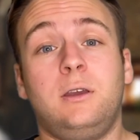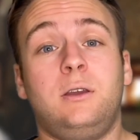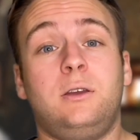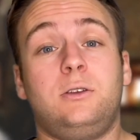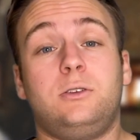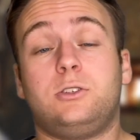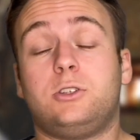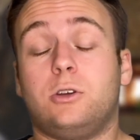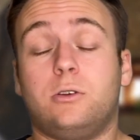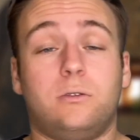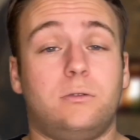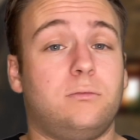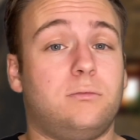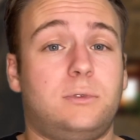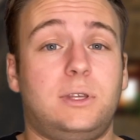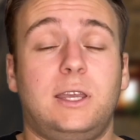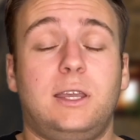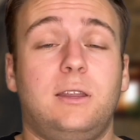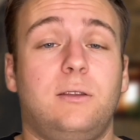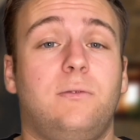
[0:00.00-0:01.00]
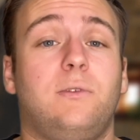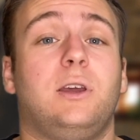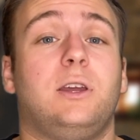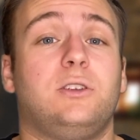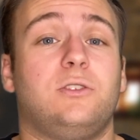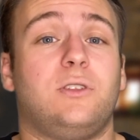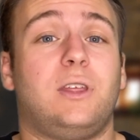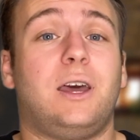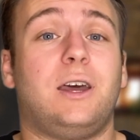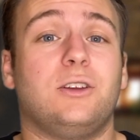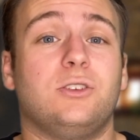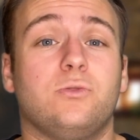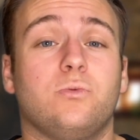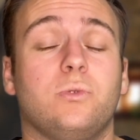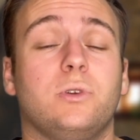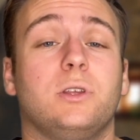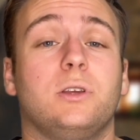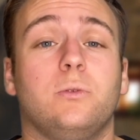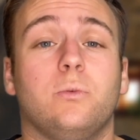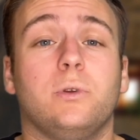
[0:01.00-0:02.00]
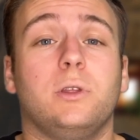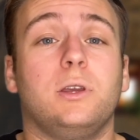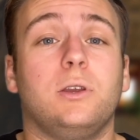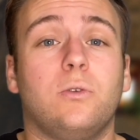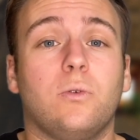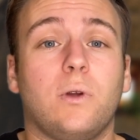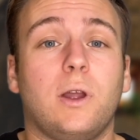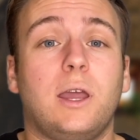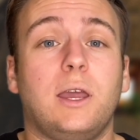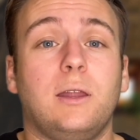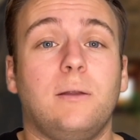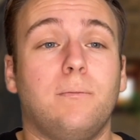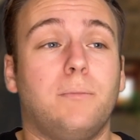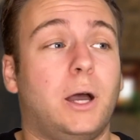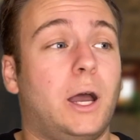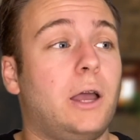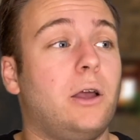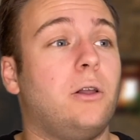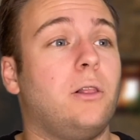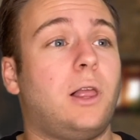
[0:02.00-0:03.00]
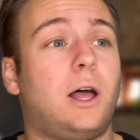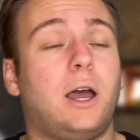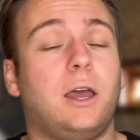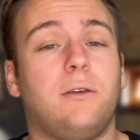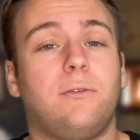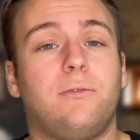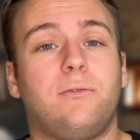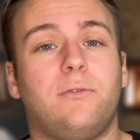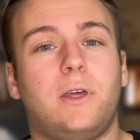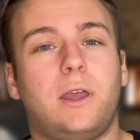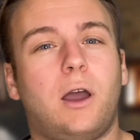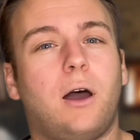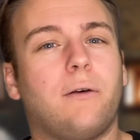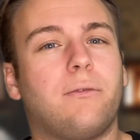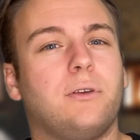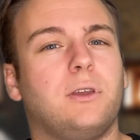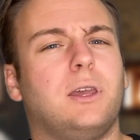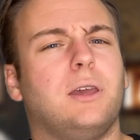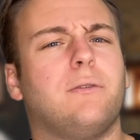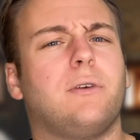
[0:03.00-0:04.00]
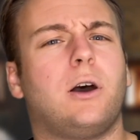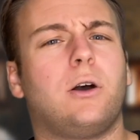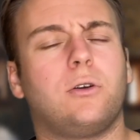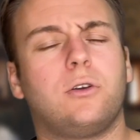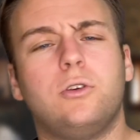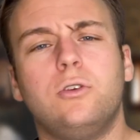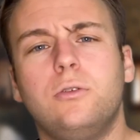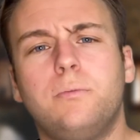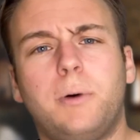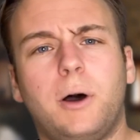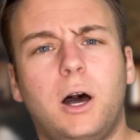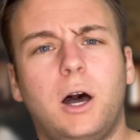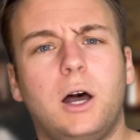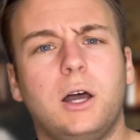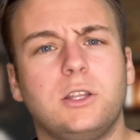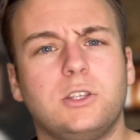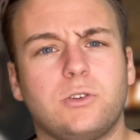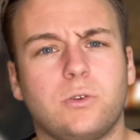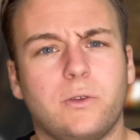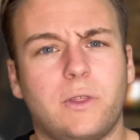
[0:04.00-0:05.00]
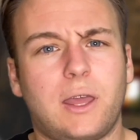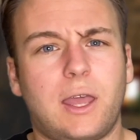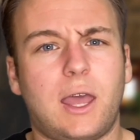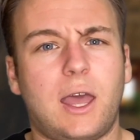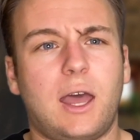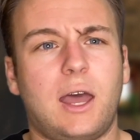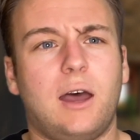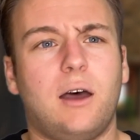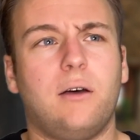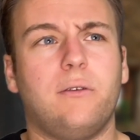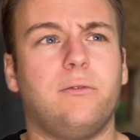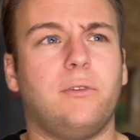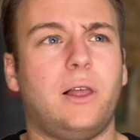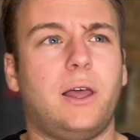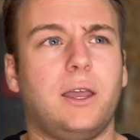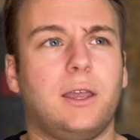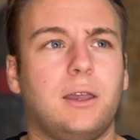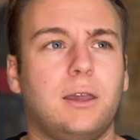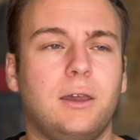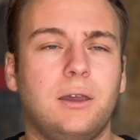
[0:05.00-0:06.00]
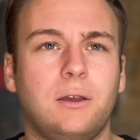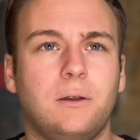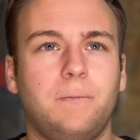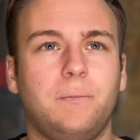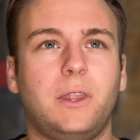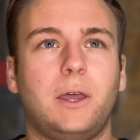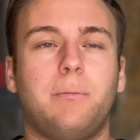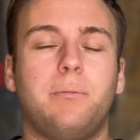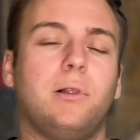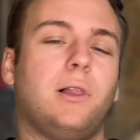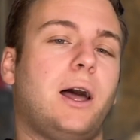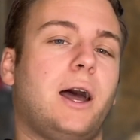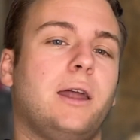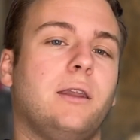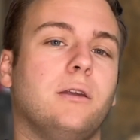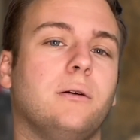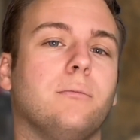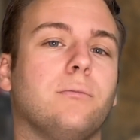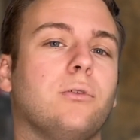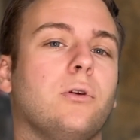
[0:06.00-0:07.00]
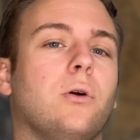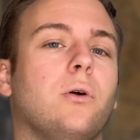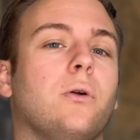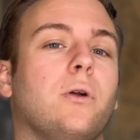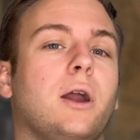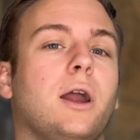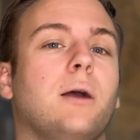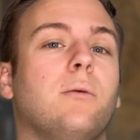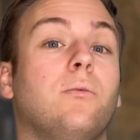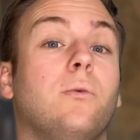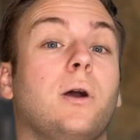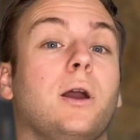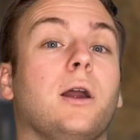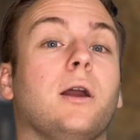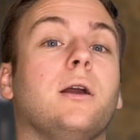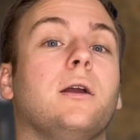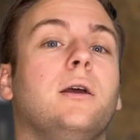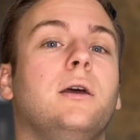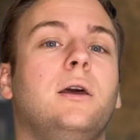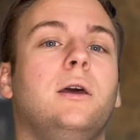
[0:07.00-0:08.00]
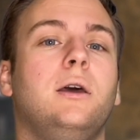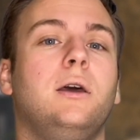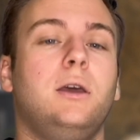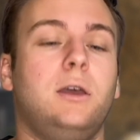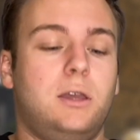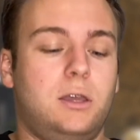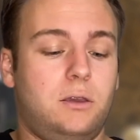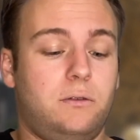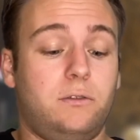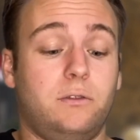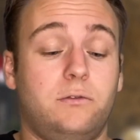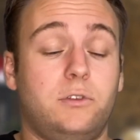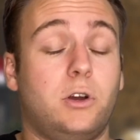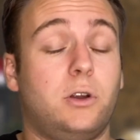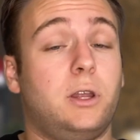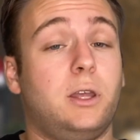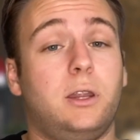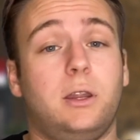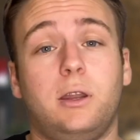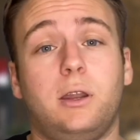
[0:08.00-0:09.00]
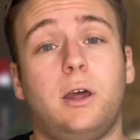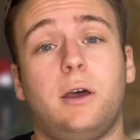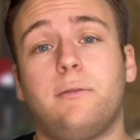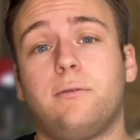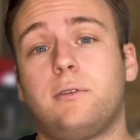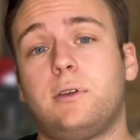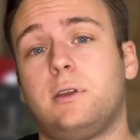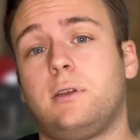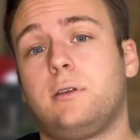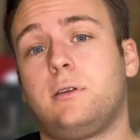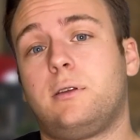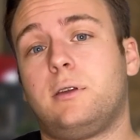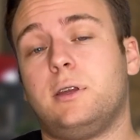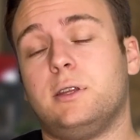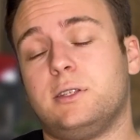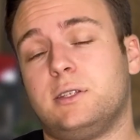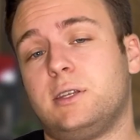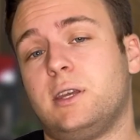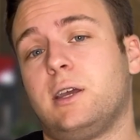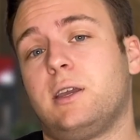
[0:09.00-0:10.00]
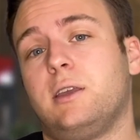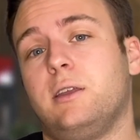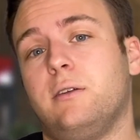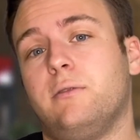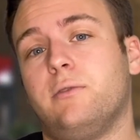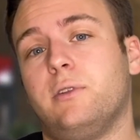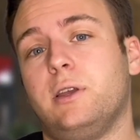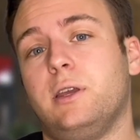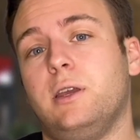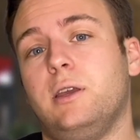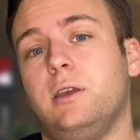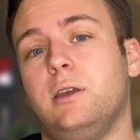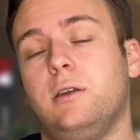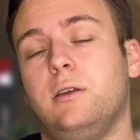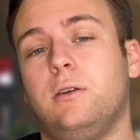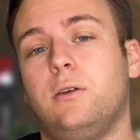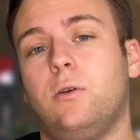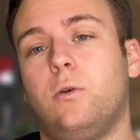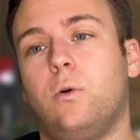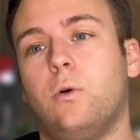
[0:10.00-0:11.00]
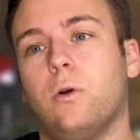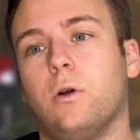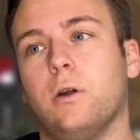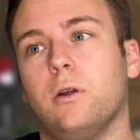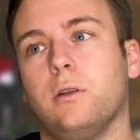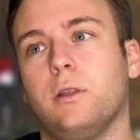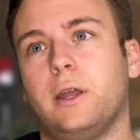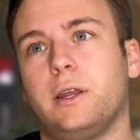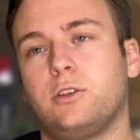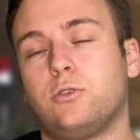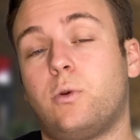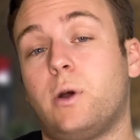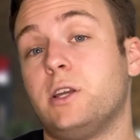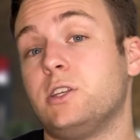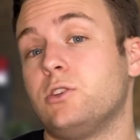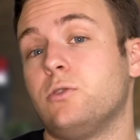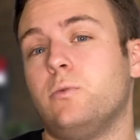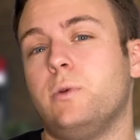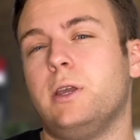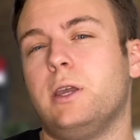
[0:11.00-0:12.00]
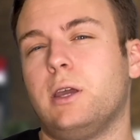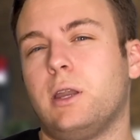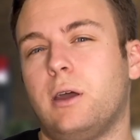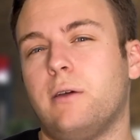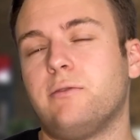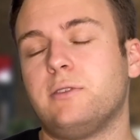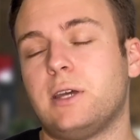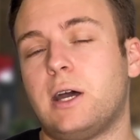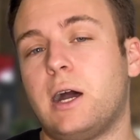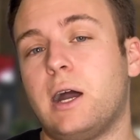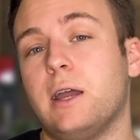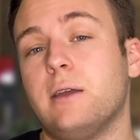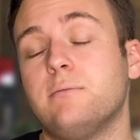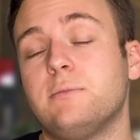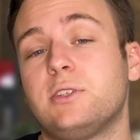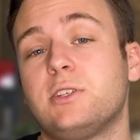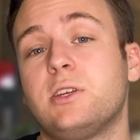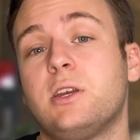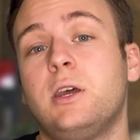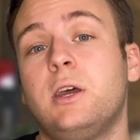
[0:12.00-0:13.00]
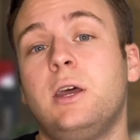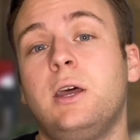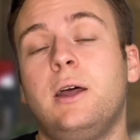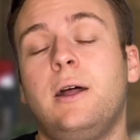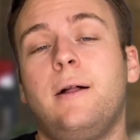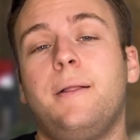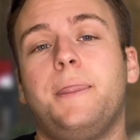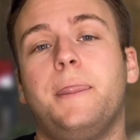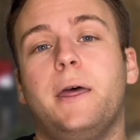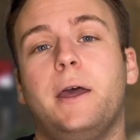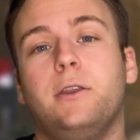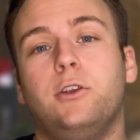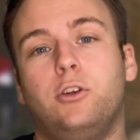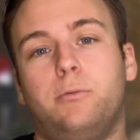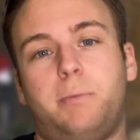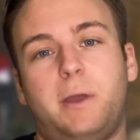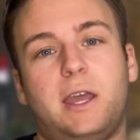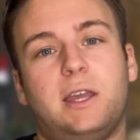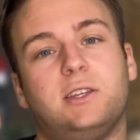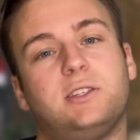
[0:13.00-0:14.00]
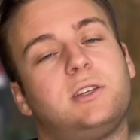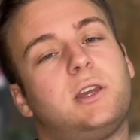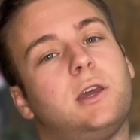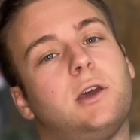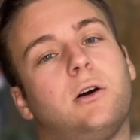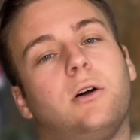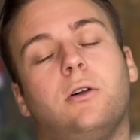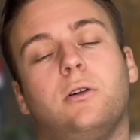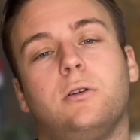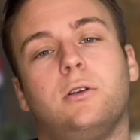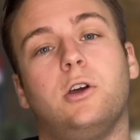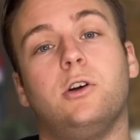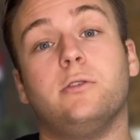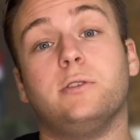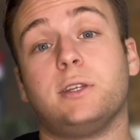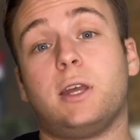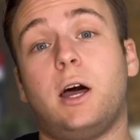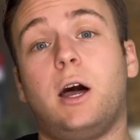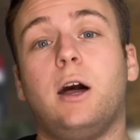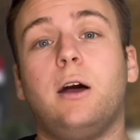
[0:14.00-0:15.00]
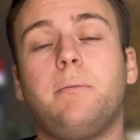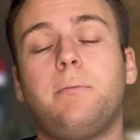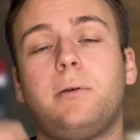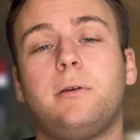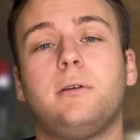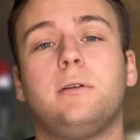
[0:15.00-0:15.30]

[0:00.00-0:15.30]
So taking advantage of that is really, really great. BioLife, they often give out coupons, or they have like a platinum program where if you've donated enough consecutively or like twice a week enough times, then your pay scale goes up.